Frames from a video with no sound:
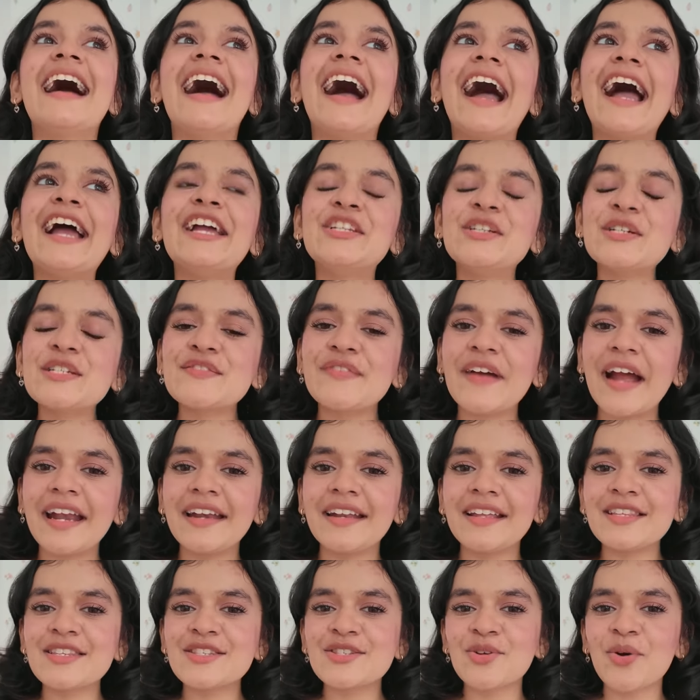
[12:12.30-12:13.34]
I just
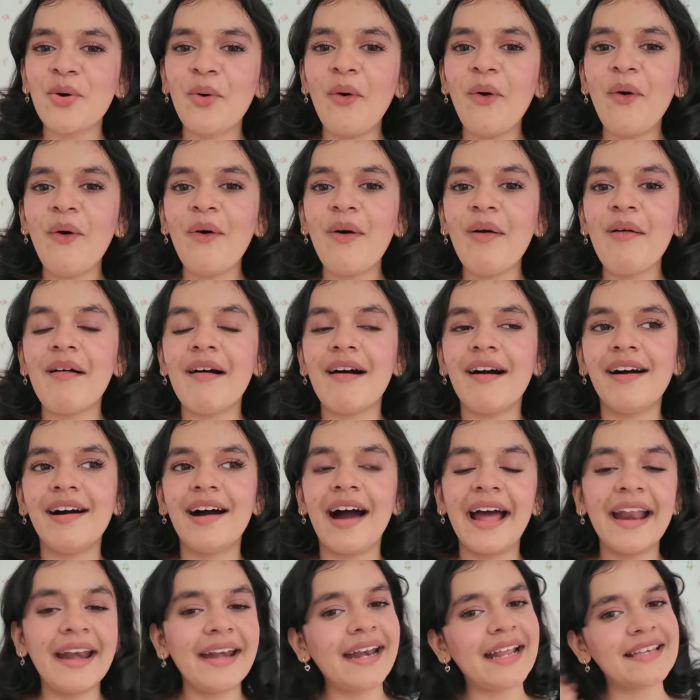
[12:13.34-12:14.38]
find it so
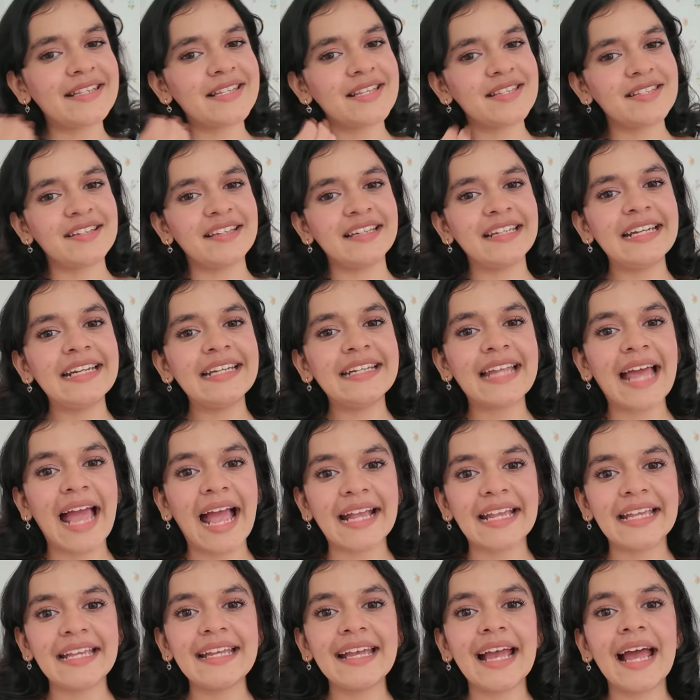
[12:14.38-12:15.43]
unnecessary,
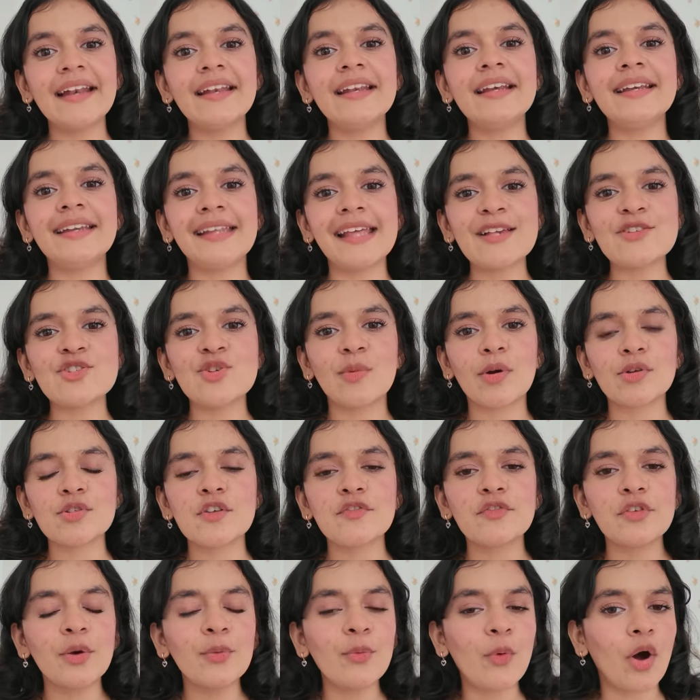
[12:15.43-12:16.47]
tacky, and it takes so much
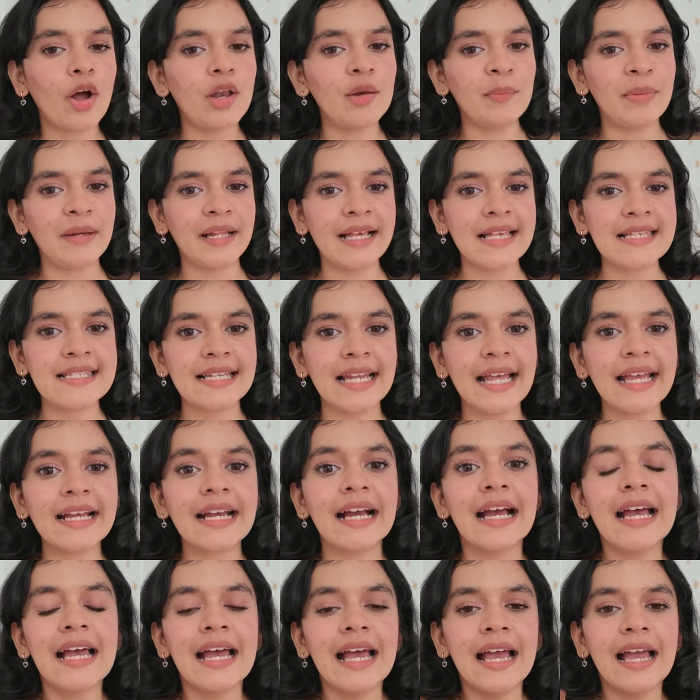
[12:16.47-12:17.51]
of your wall place. Like
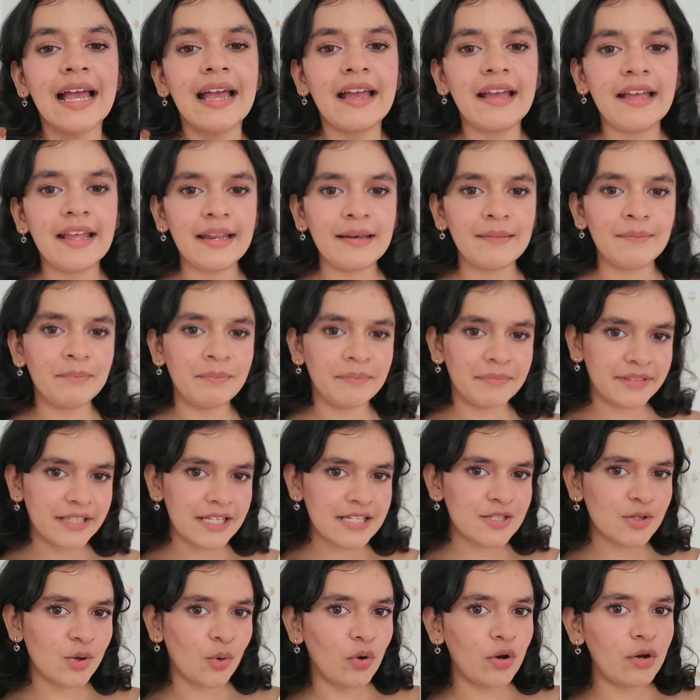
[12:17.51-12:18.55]

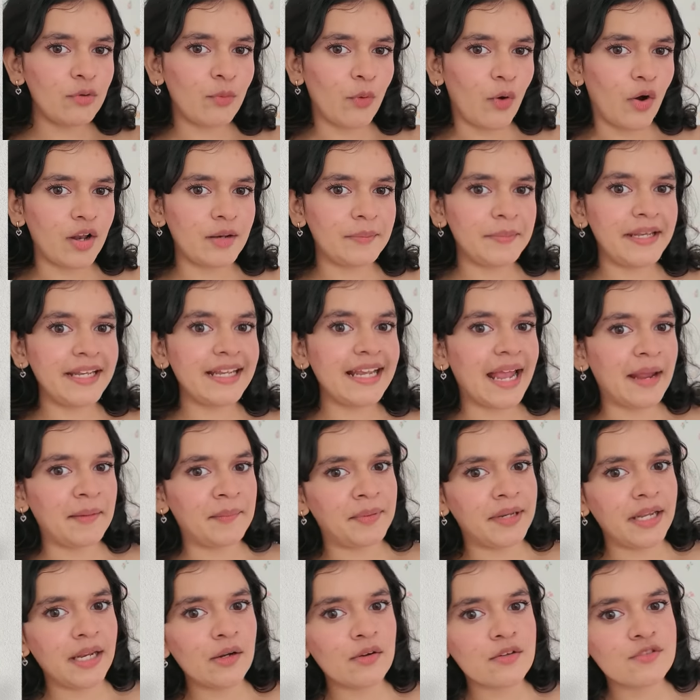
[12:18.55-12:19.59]
this whole wall being
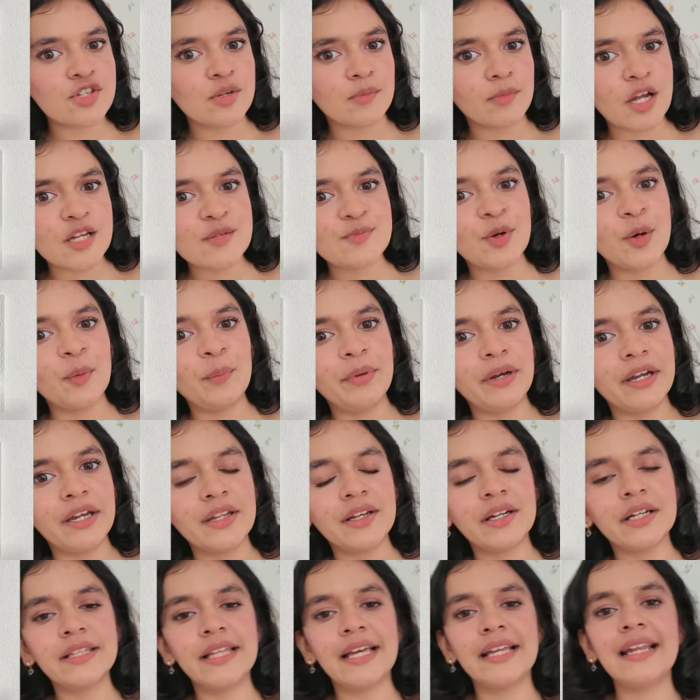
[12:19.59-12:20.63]
empty looks so much more
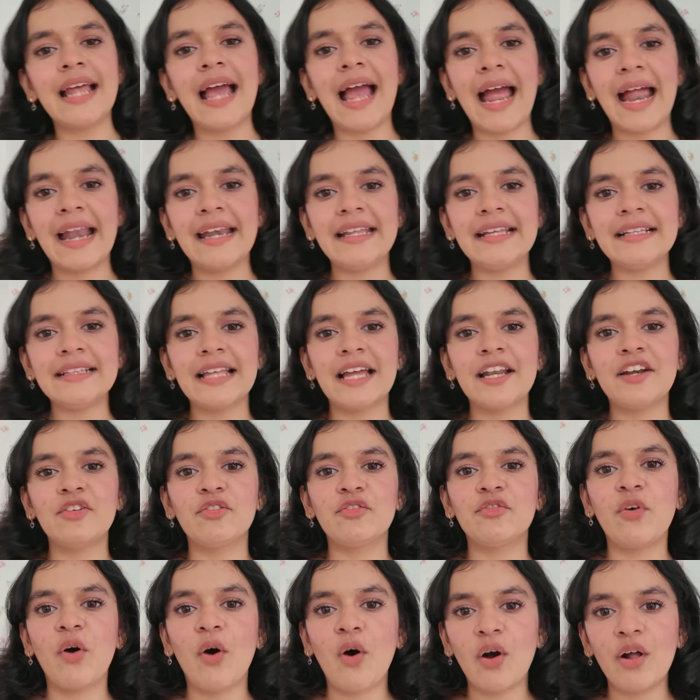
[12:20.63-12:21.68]
prettier than adding that
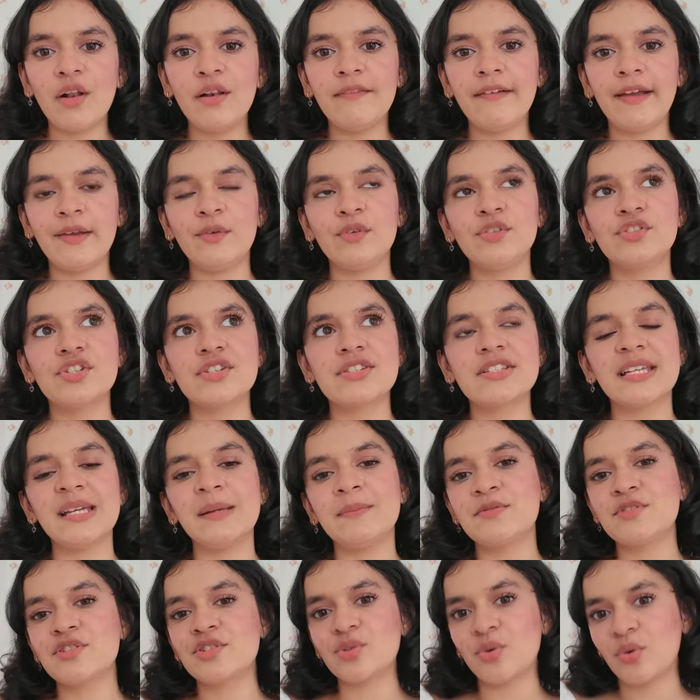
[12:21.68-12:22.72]
wall where you just
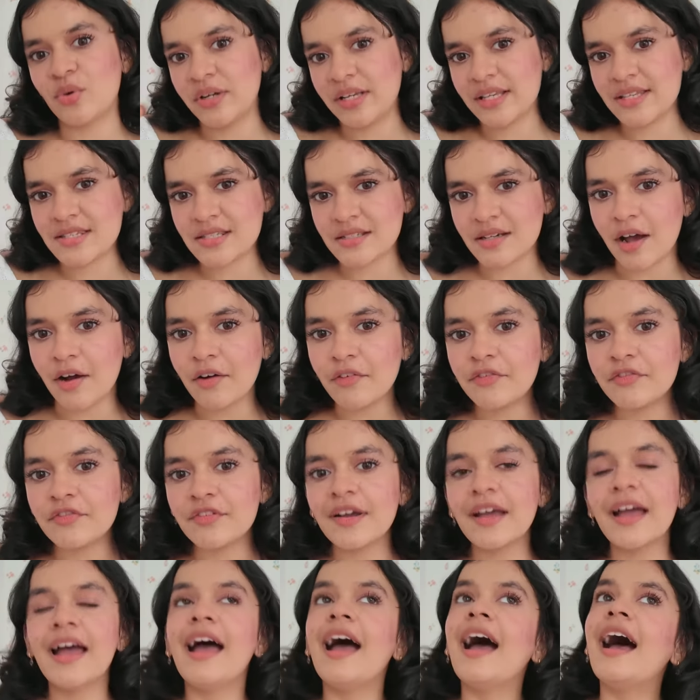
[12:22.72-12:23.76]
keep storing stuff.
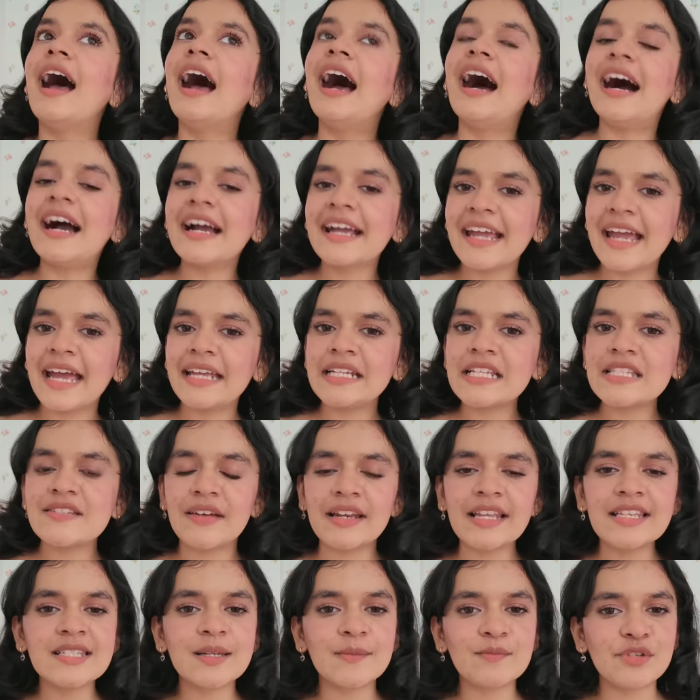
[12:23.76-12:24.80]
Again, it's
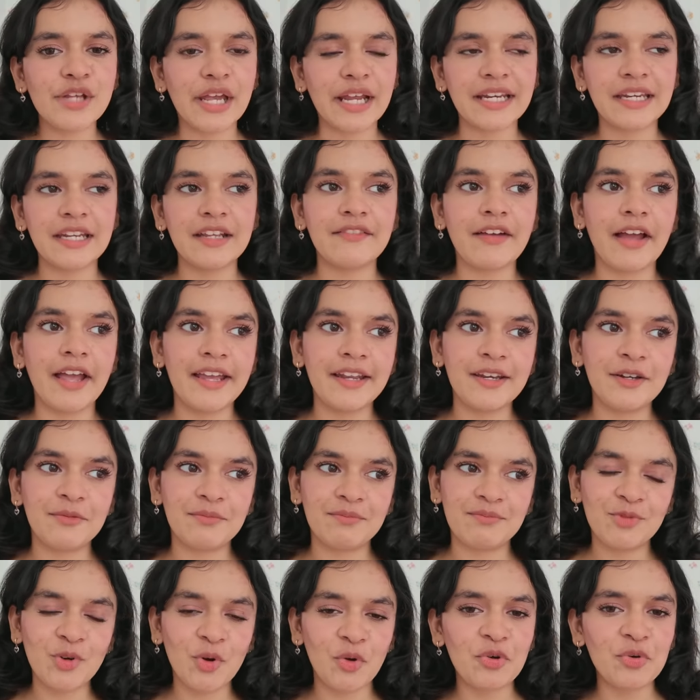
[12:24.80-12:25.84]
very subjective. I
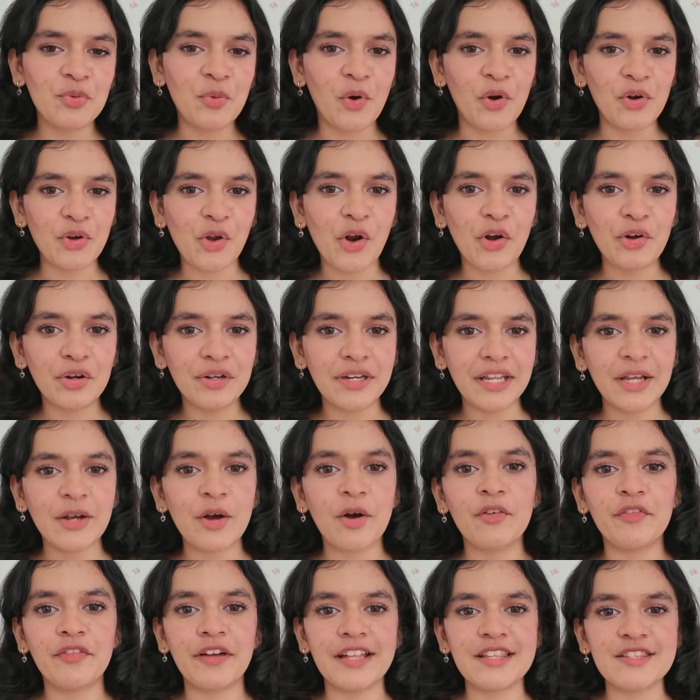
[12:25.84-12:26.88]
don't want you all to take
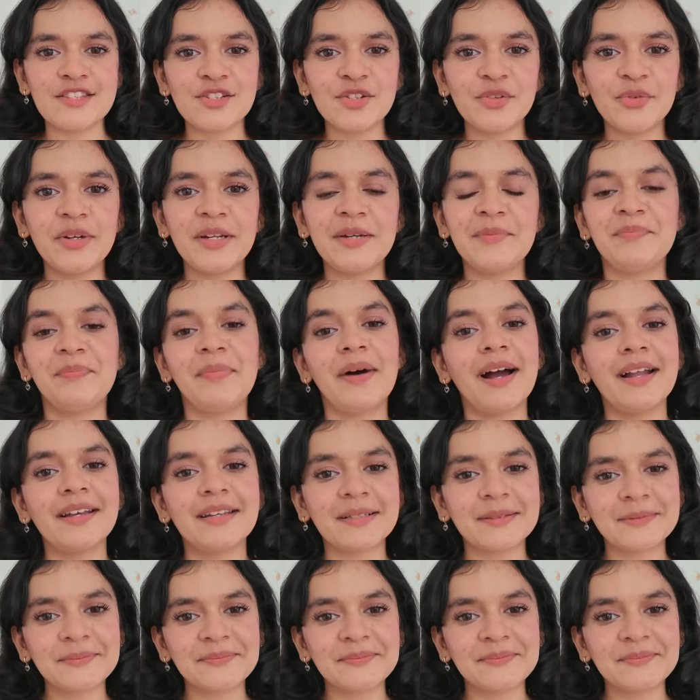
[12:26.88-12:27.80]
offense to it, but